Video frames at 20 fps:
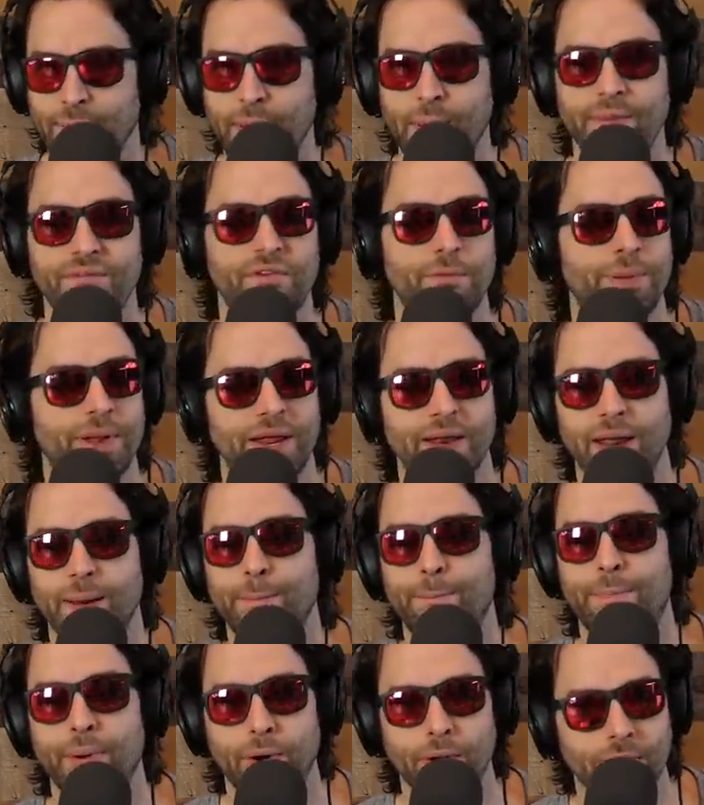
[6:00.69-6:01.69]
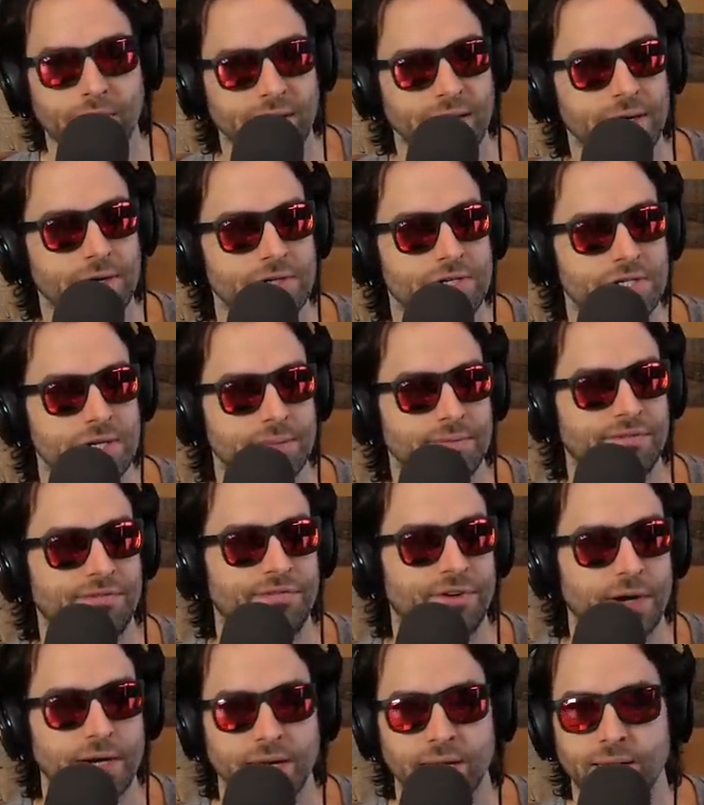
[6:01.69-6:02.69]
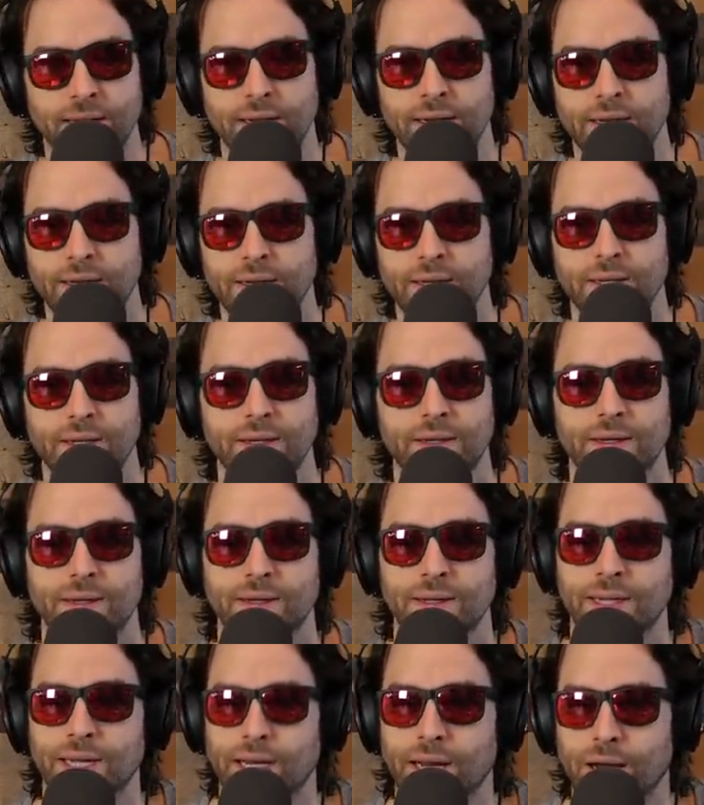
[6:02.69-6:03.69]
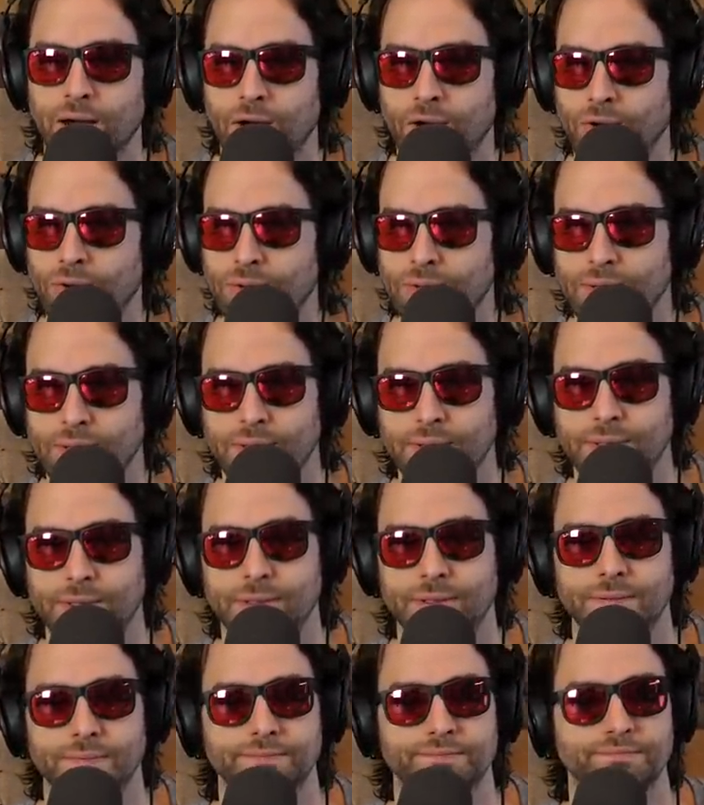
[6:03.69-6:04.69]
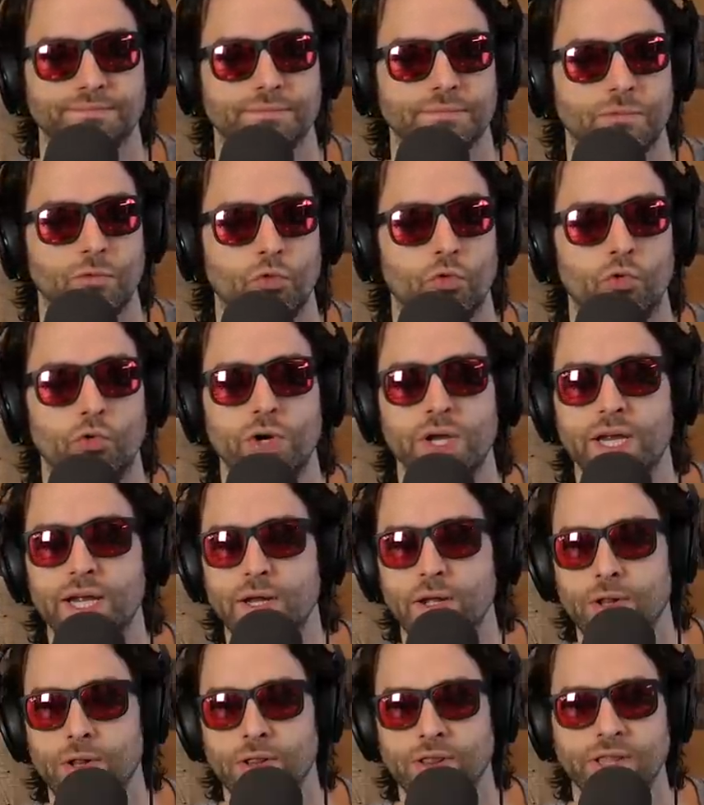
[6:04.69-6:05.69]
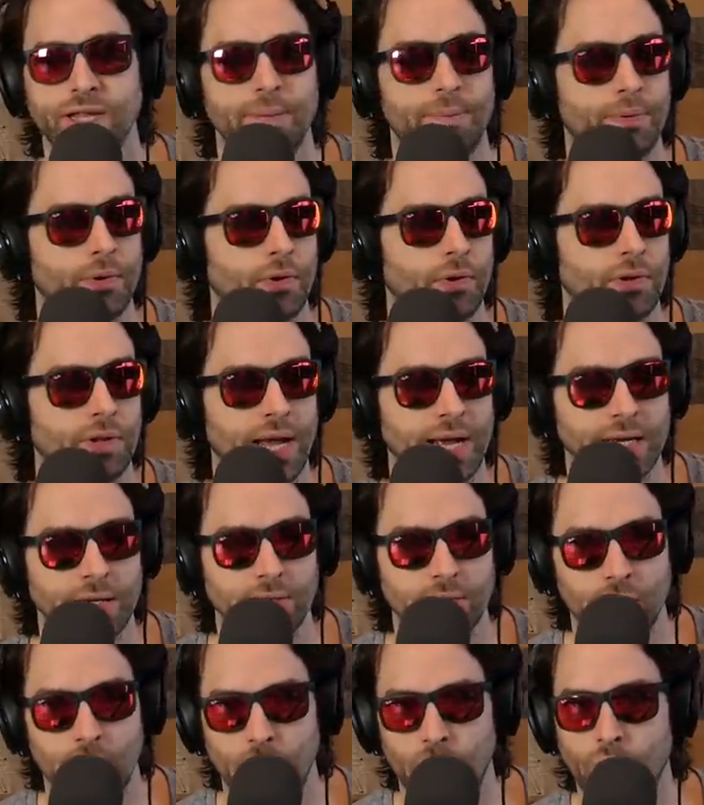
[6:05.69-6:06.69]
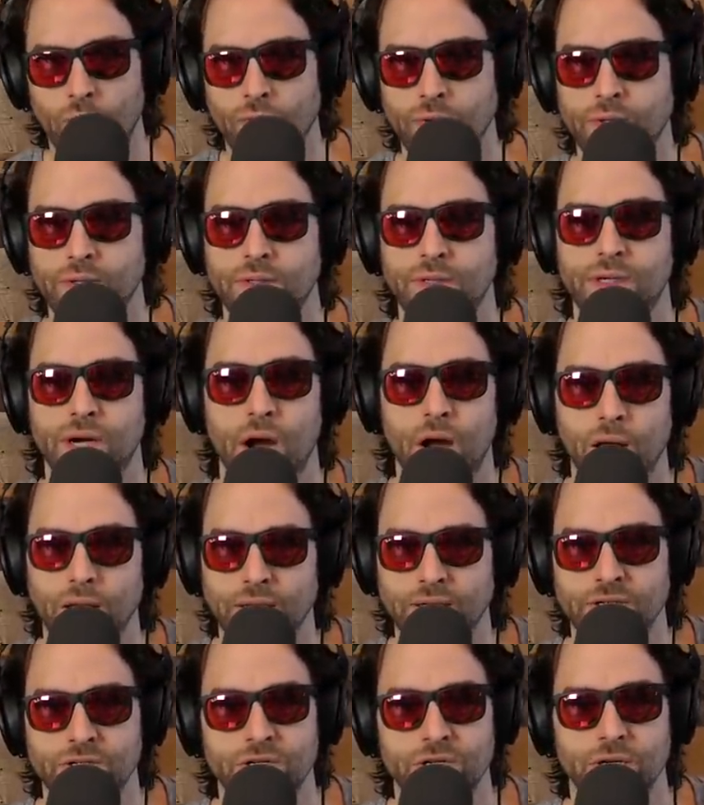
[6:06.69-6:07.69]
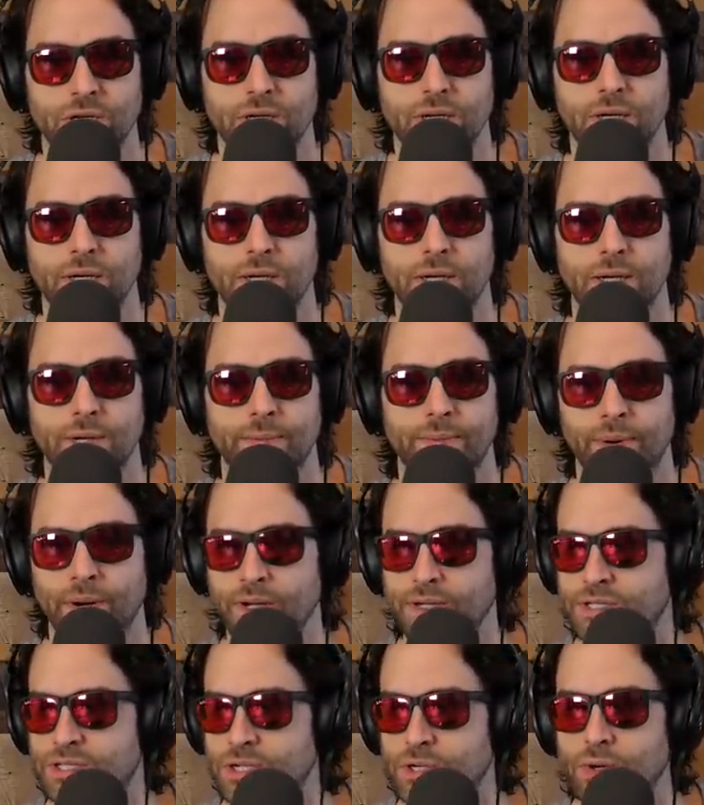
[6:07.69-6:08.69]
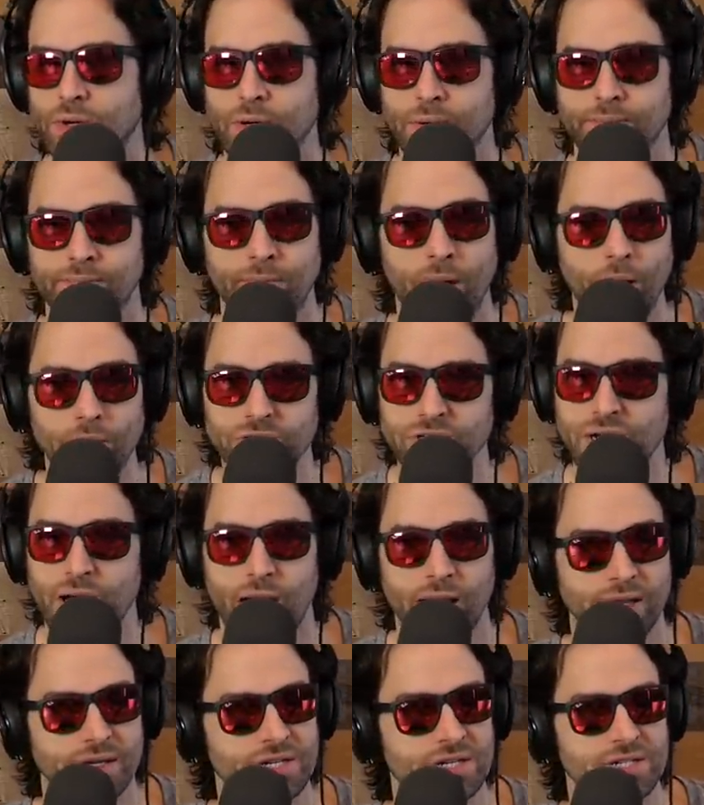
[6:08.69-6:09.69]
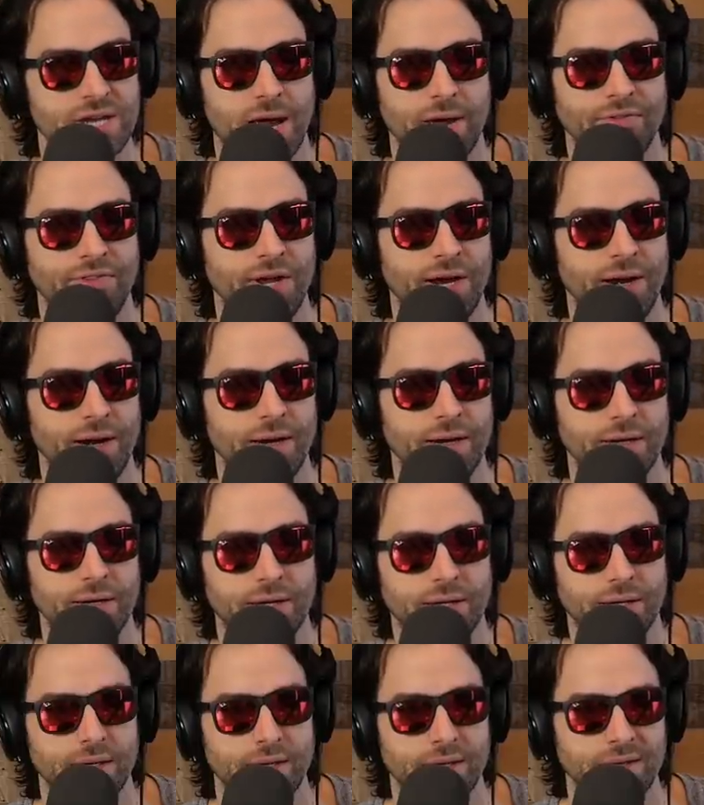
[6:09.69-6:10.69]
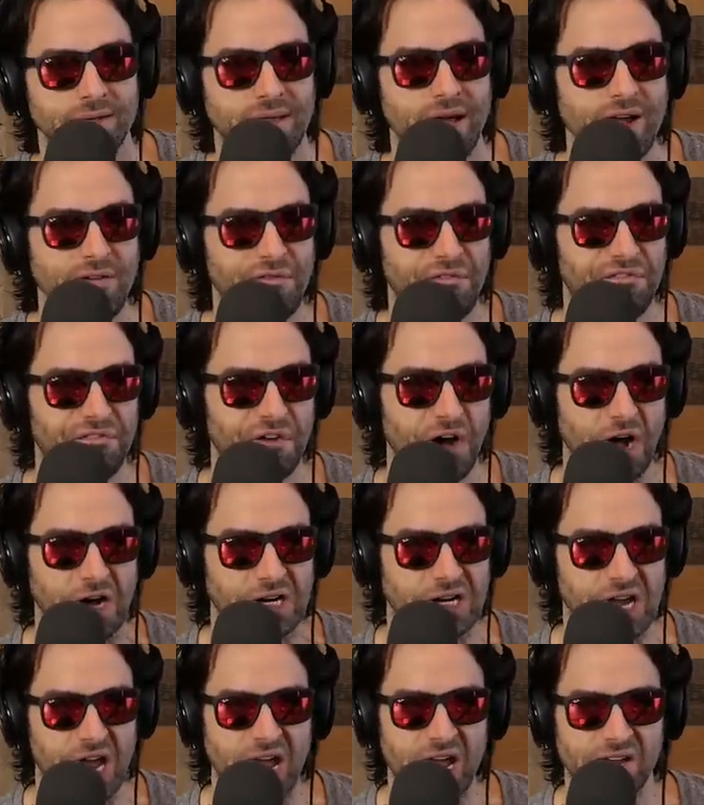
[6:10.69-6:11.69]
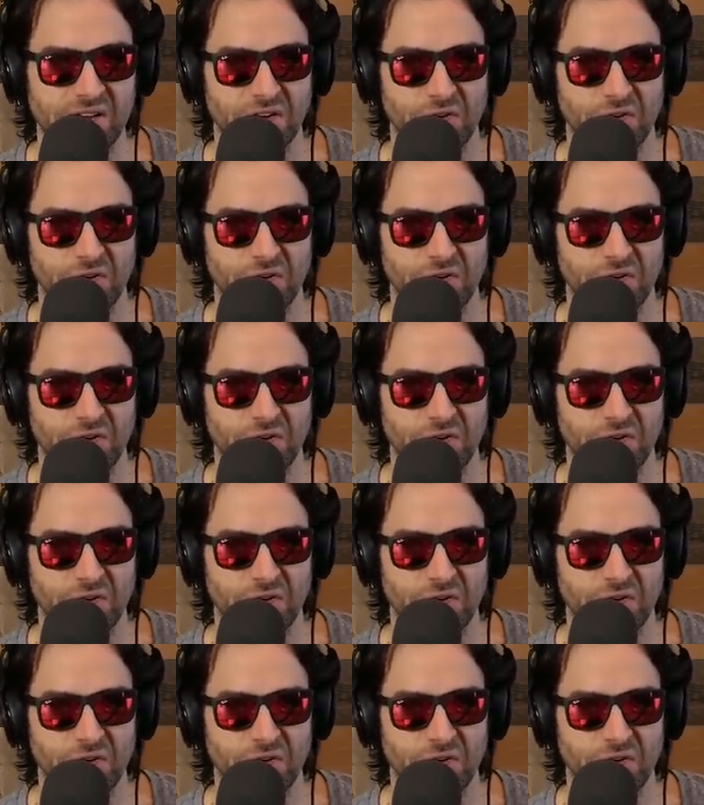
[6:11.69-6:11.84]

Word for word: maybe if you're playing like Berkeley or some fucking, you know, real liberal, like known college. But dude, most colleges out there, they fucking